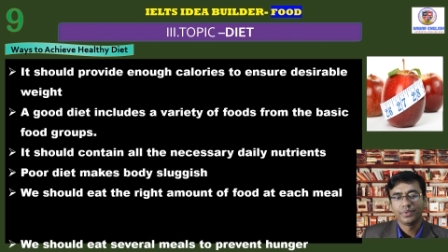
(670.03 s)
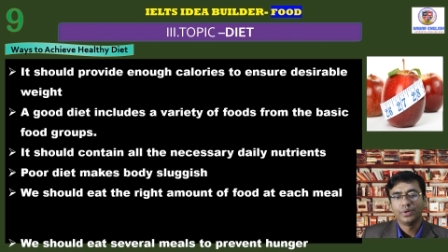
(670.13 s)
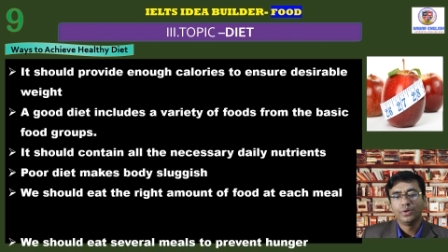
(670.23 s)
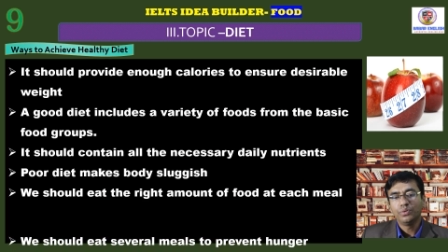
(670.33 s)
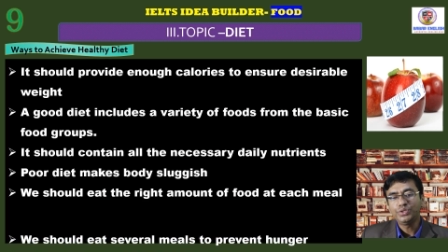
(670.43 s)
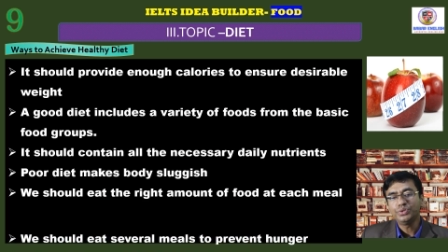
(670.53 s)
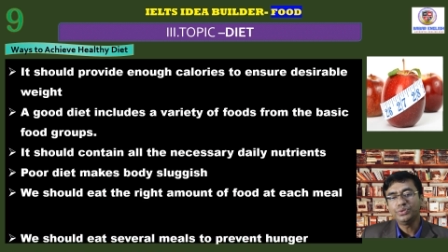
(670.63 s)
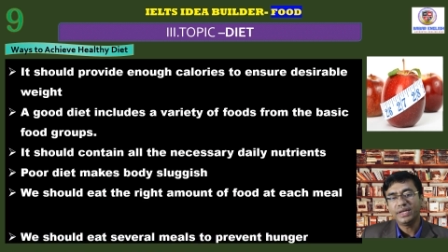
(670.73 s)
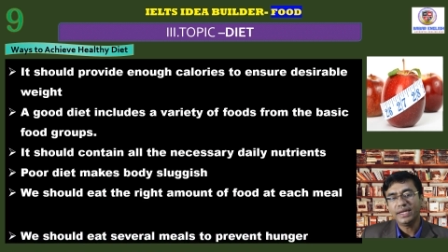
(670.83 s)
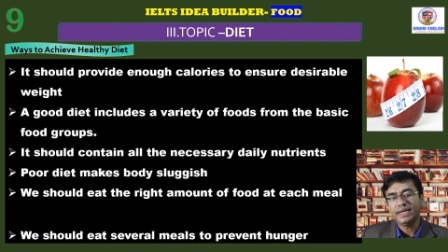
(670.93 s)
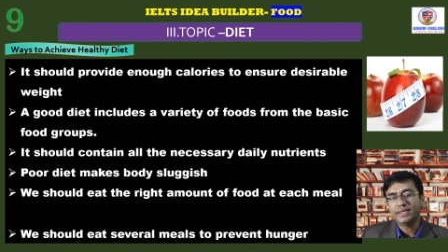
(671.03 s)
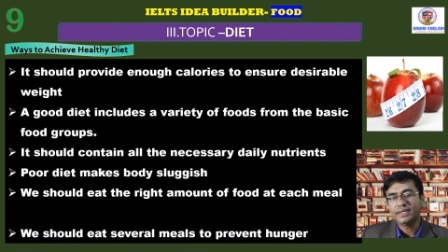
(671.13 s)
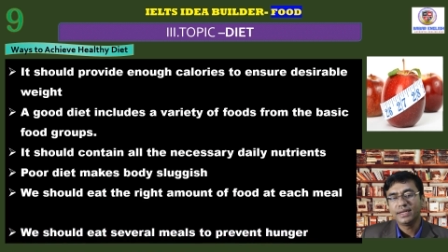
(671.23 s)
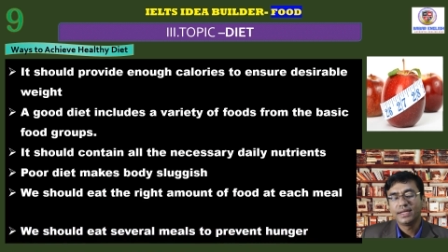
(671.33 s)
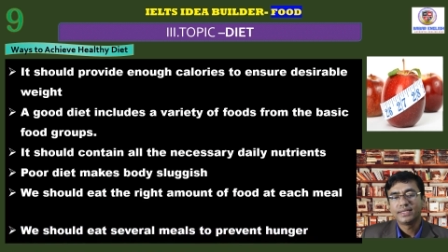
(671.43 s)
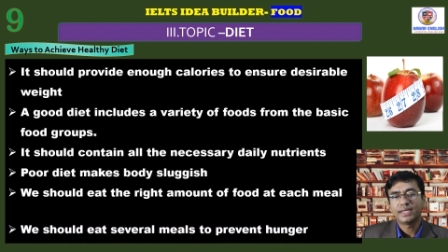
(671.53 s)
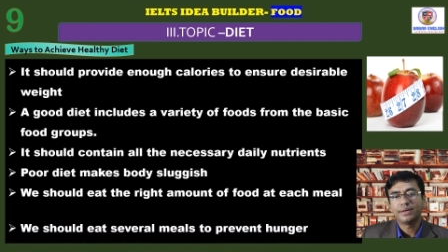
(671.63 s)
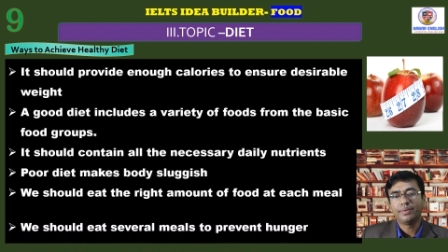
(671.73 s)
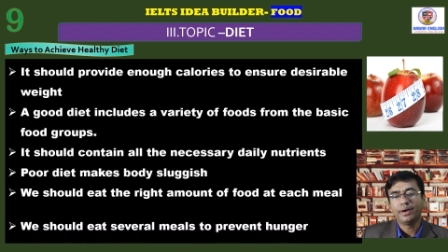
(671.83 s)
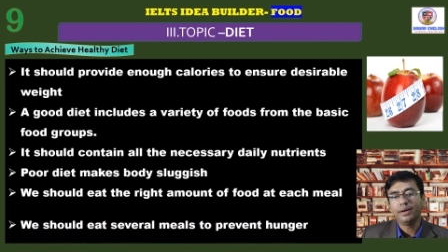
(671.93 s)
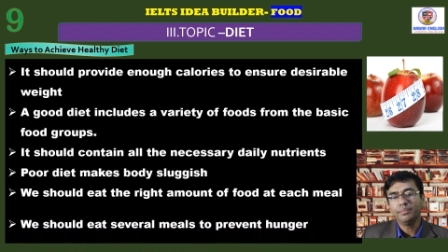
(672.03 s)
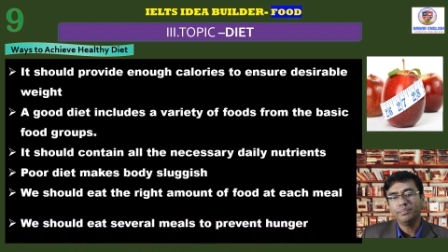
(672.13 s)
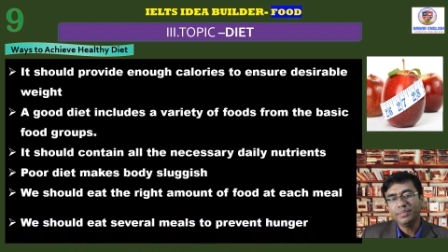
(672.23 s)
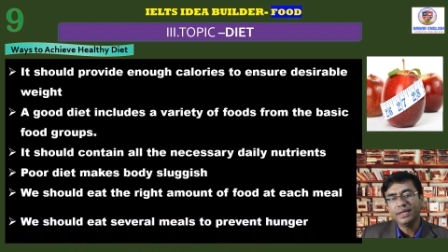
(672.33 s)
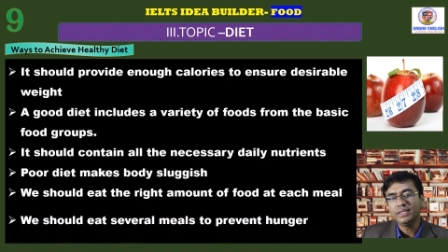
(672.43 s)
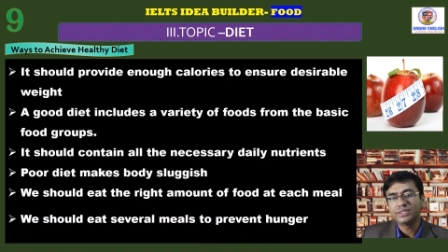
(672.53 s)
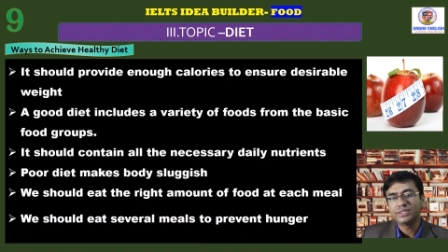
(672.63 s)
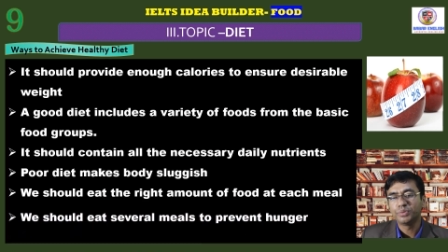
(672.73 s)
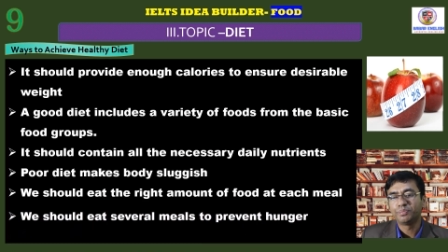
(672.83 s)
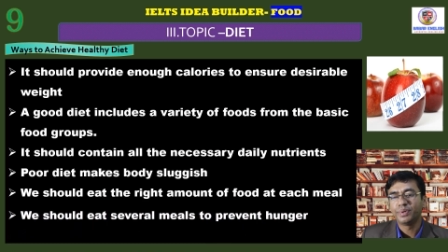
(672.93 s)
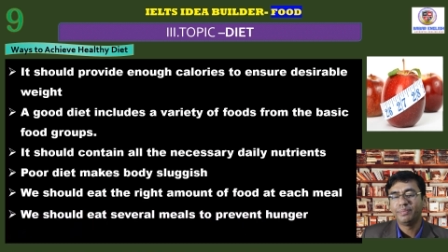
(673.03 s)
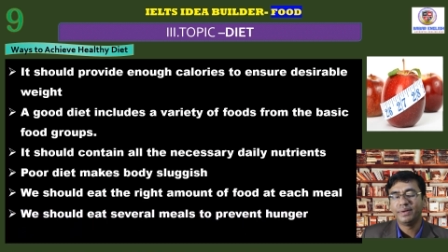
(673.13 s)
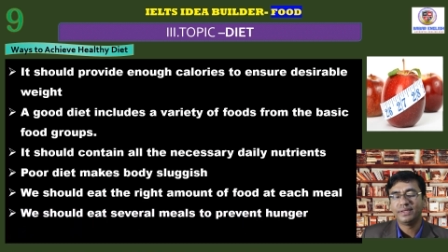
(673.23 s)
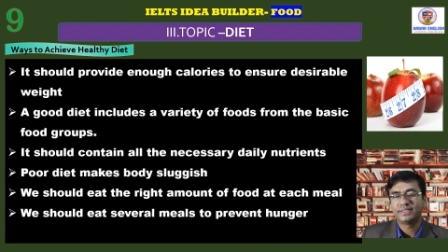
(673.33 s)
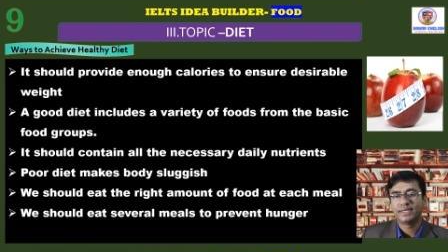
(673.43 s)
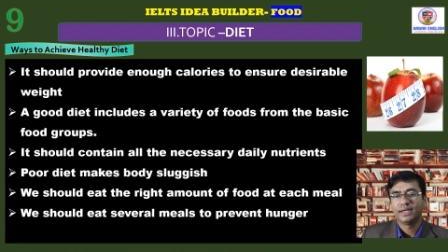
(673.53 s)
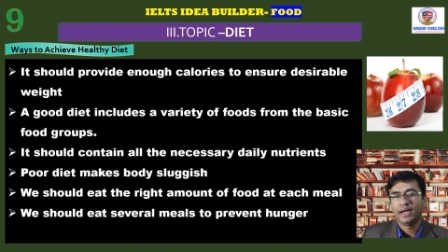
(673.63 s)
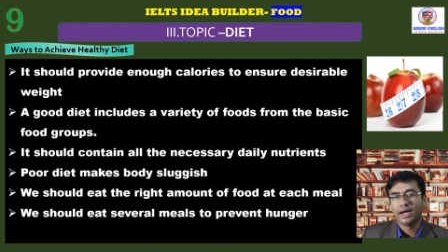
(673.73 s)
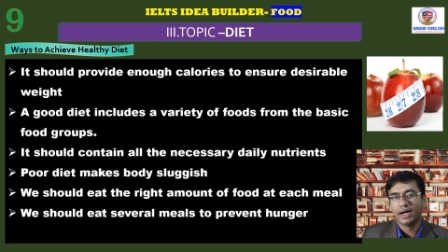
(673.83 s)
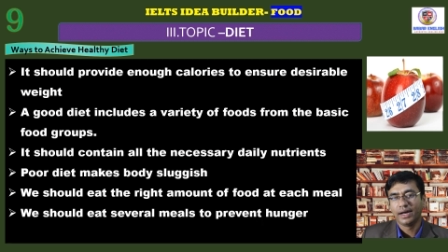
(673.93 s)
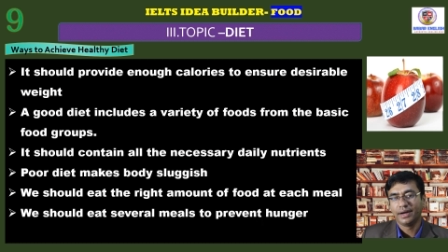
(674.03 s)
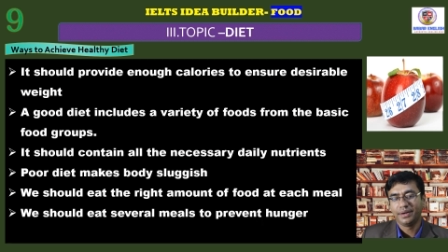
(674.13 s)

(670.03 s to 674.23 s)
We should eat several meals to prevent hunger.